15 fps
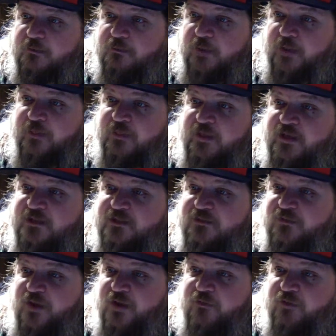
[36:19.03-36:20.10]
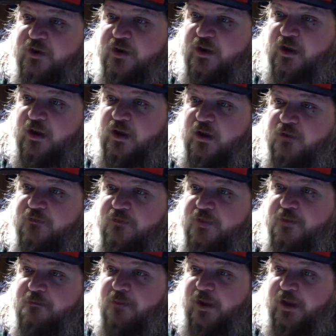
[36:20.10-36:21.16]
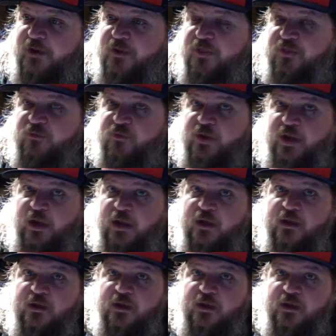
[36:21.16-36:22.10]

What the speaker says: My least favorite of the main three,